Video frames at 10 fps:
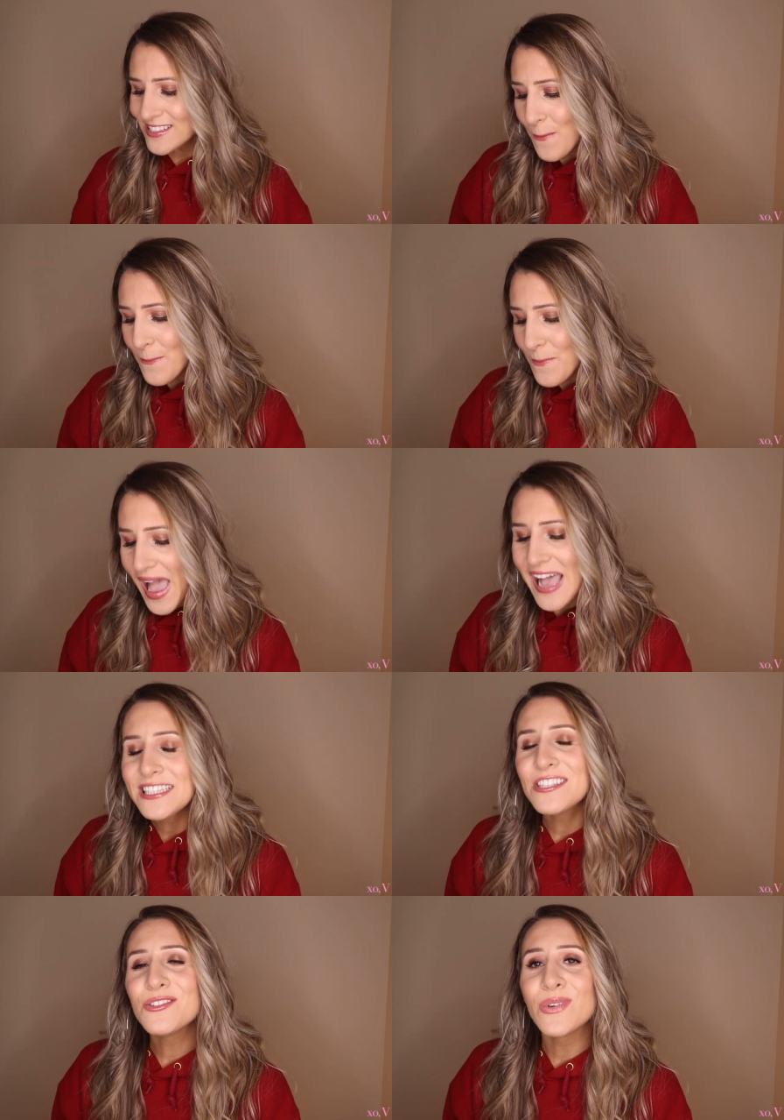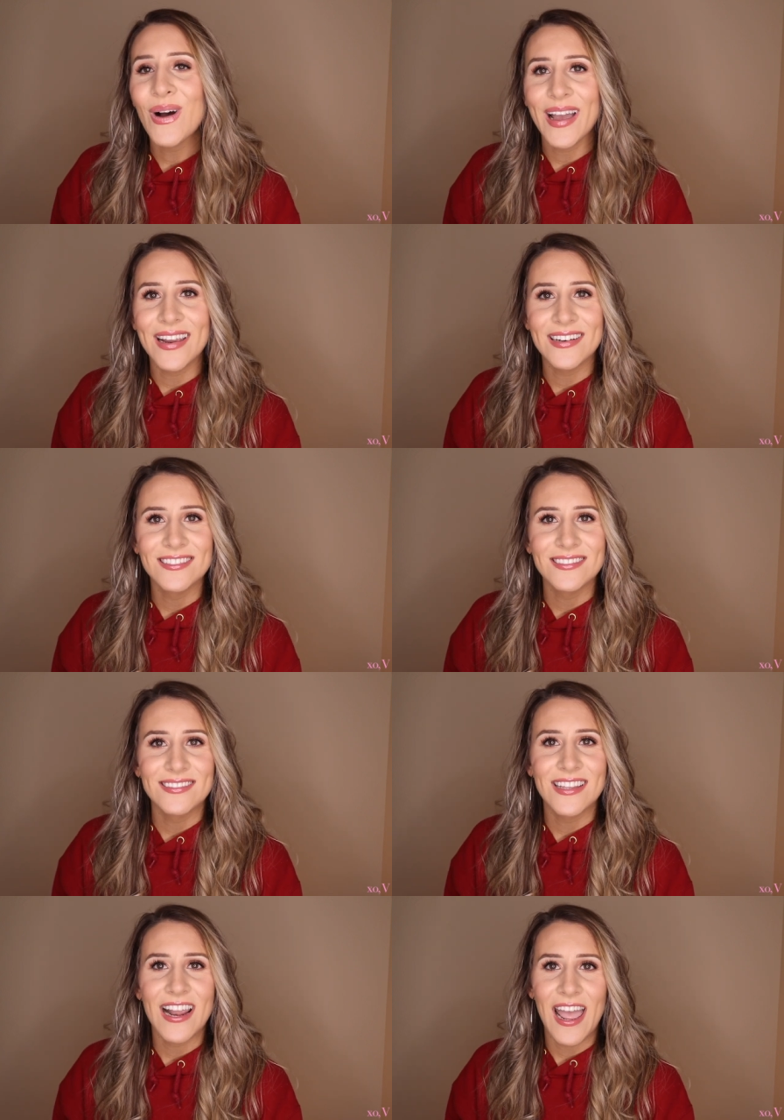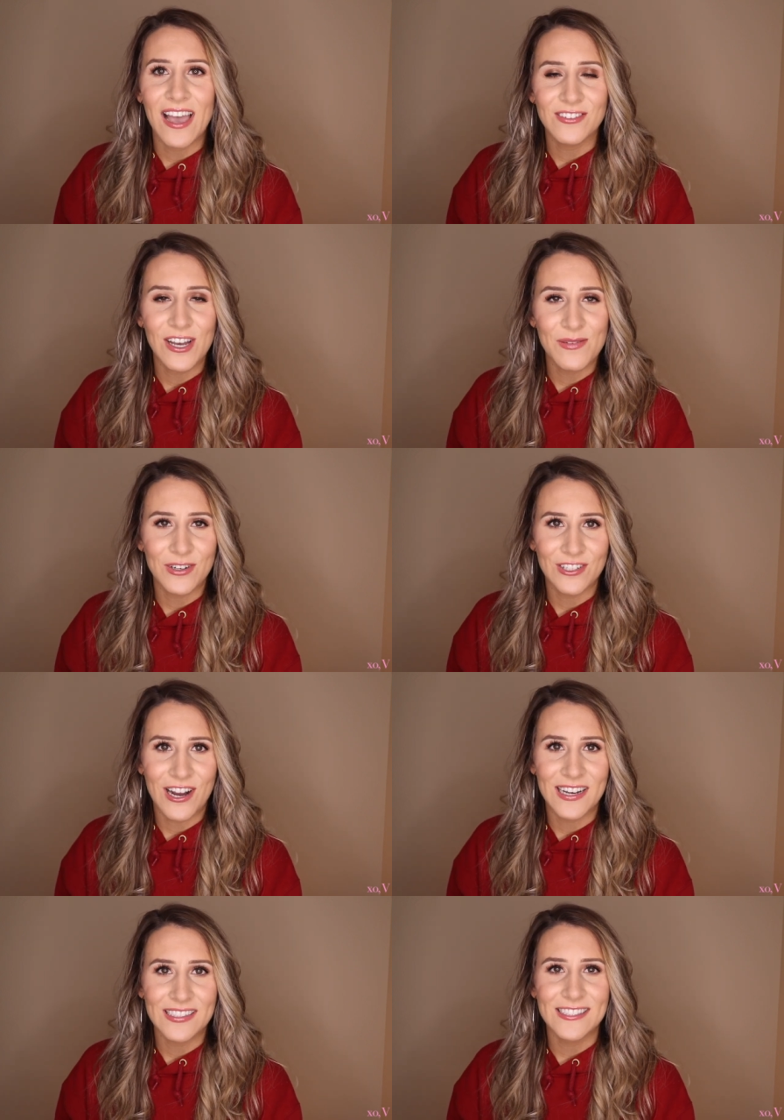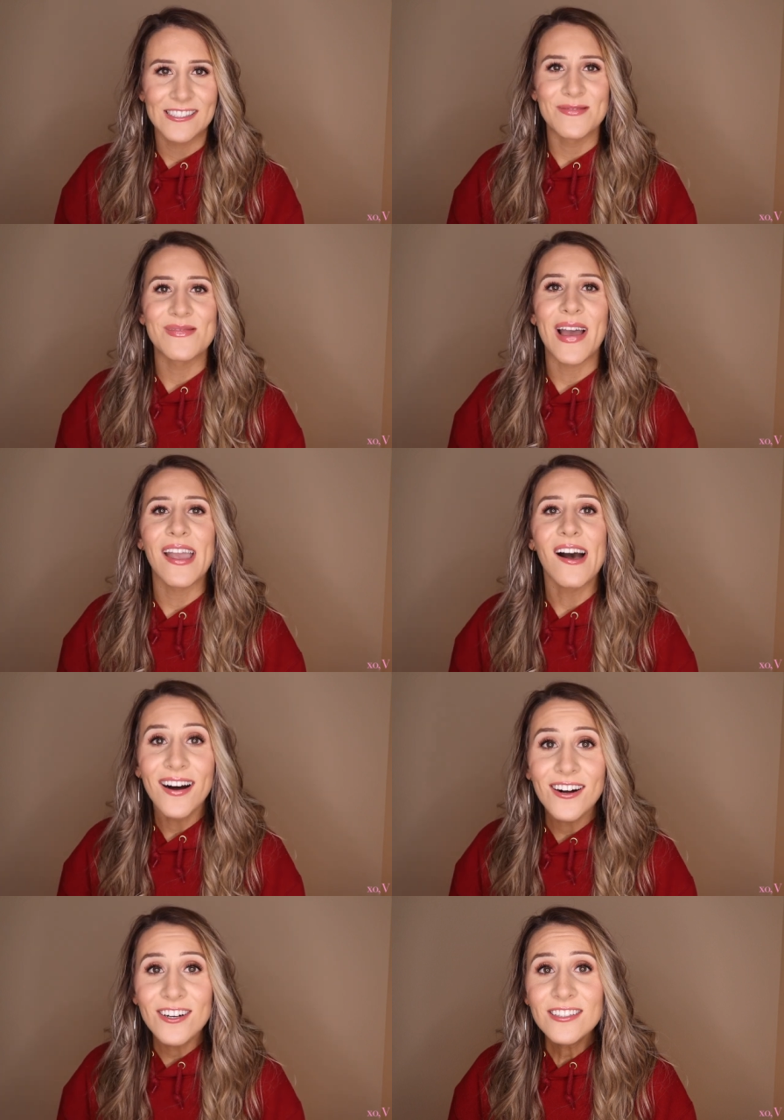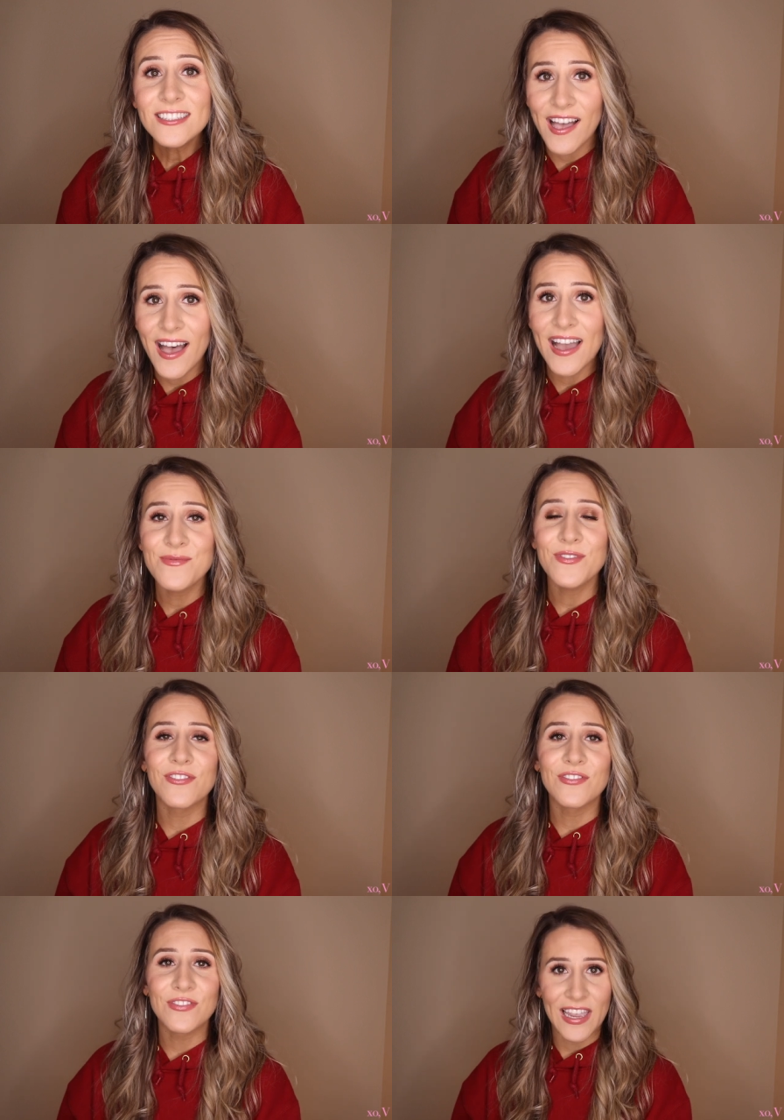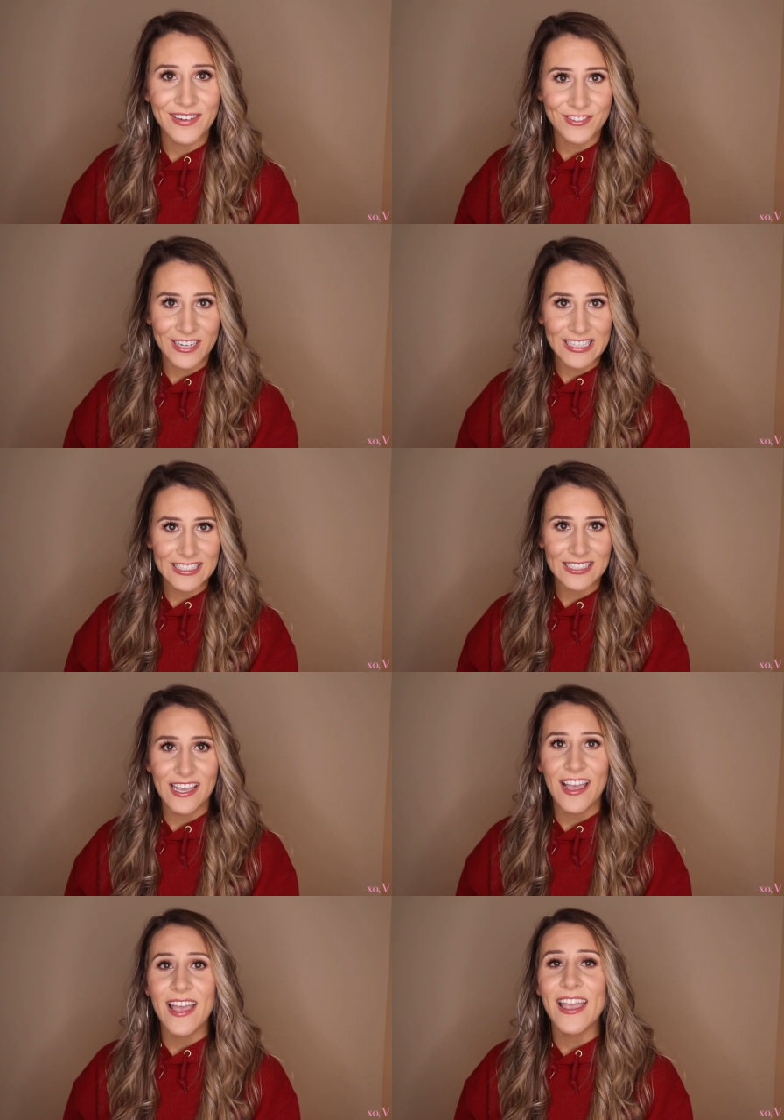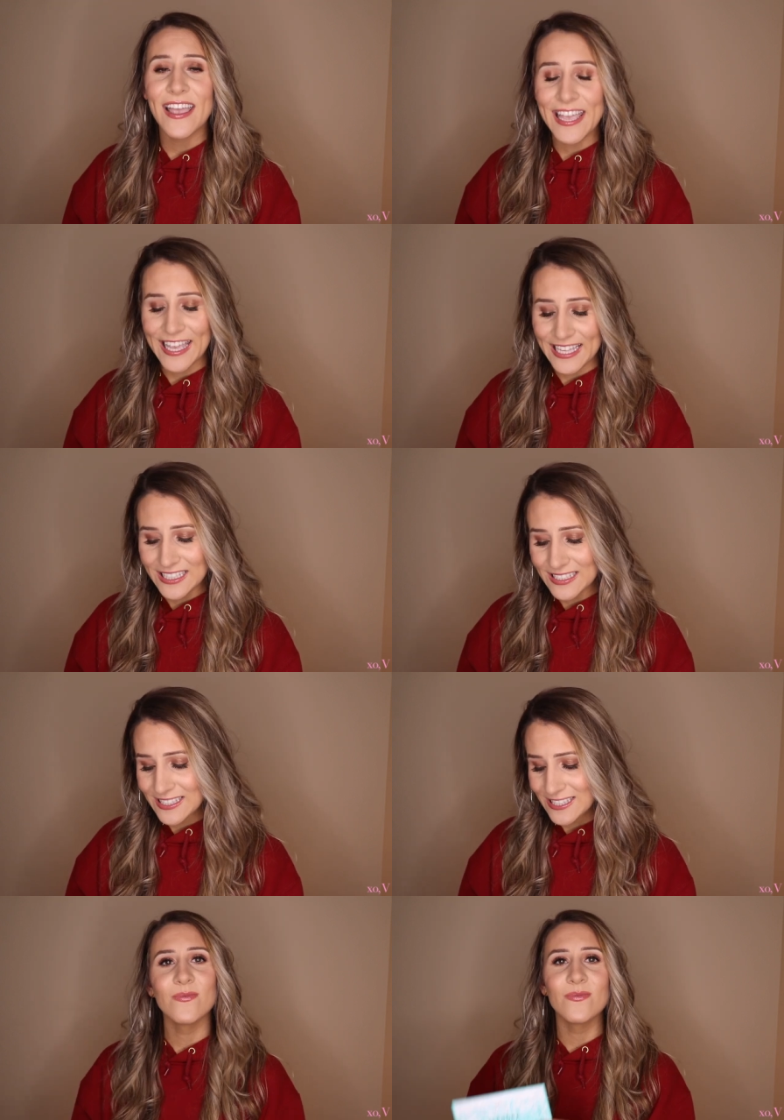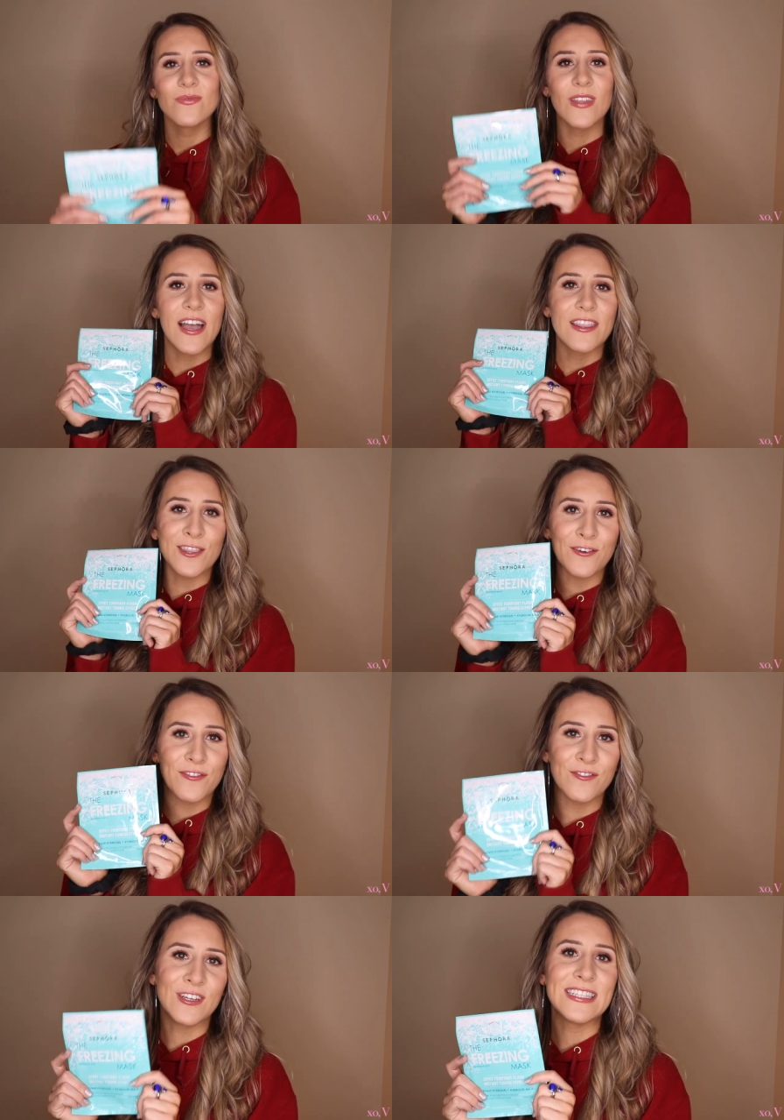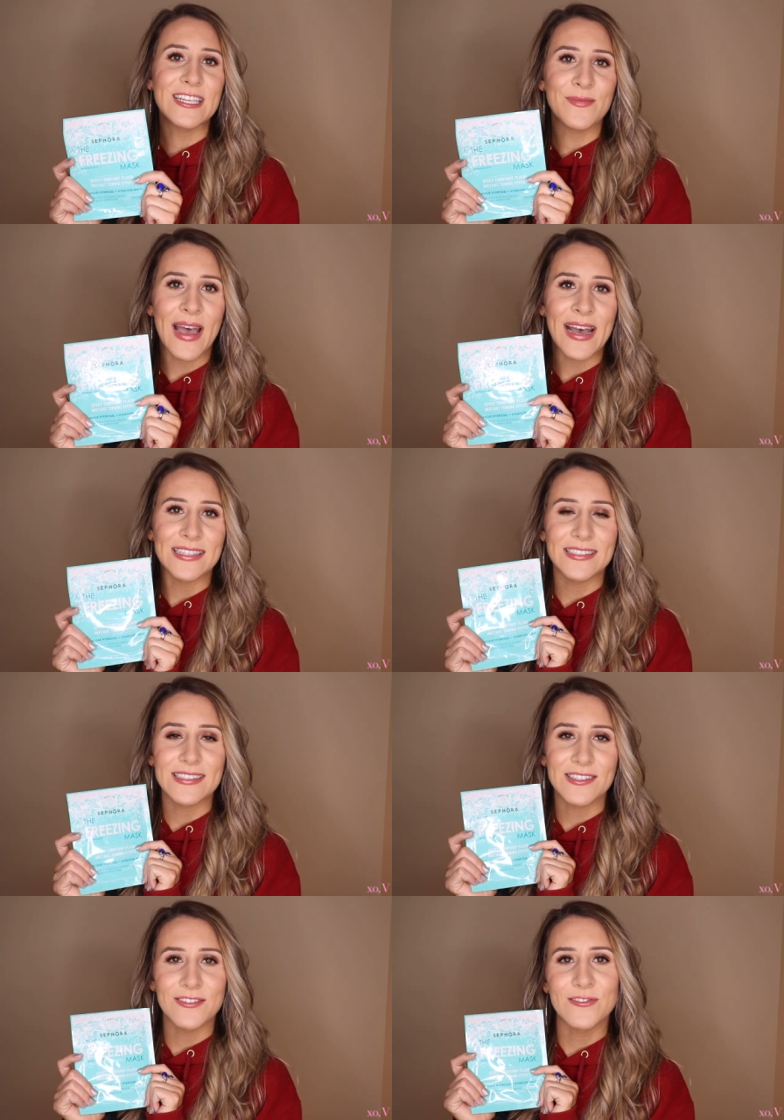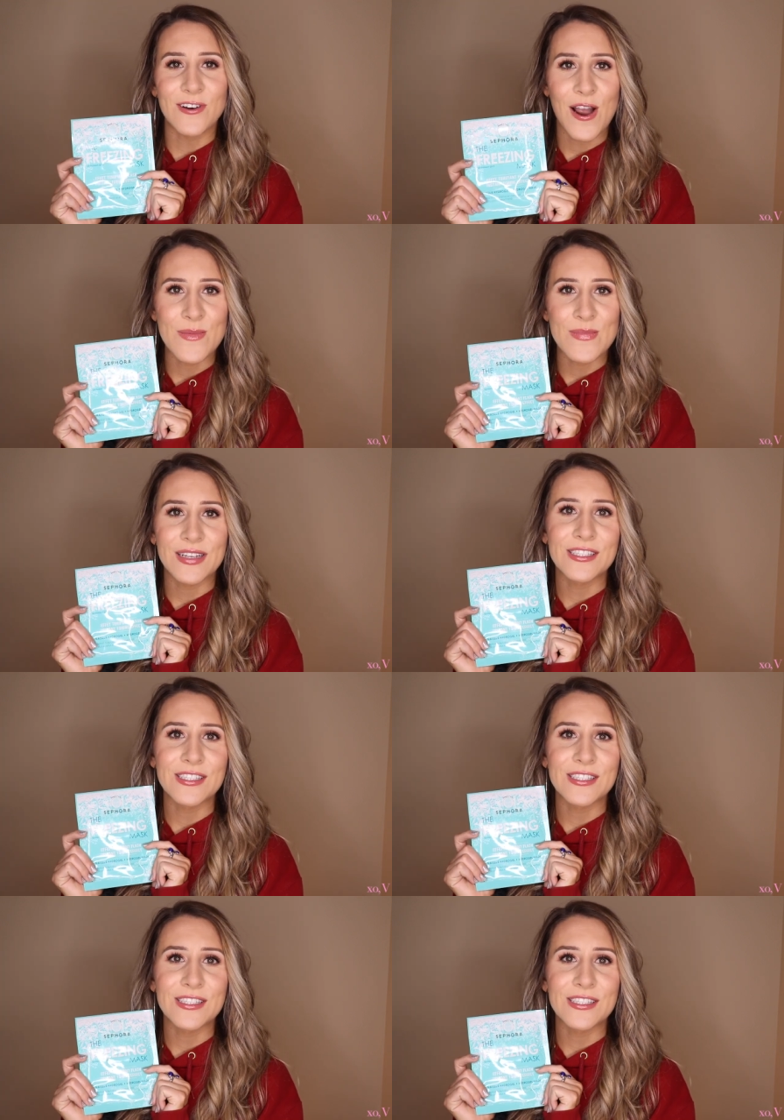The best one that I have come across, my all-time favorite is the freezing mask from